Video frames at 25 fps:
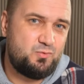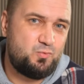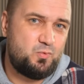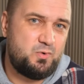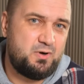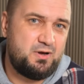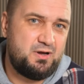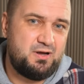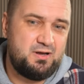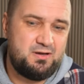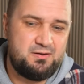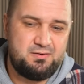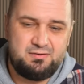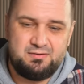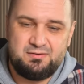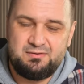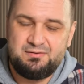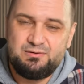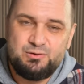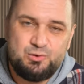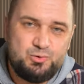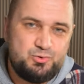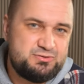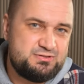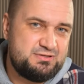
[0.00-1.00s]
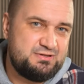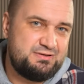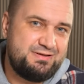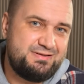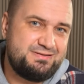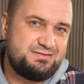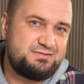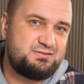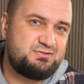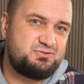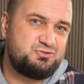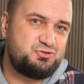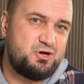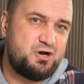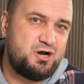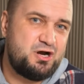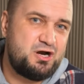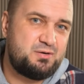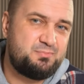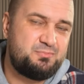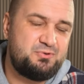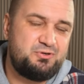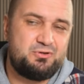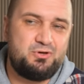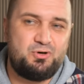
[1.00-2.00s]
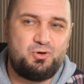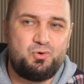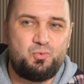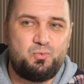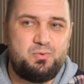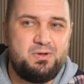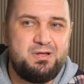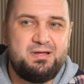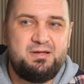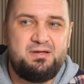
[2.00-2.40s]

were losing its charm, you know,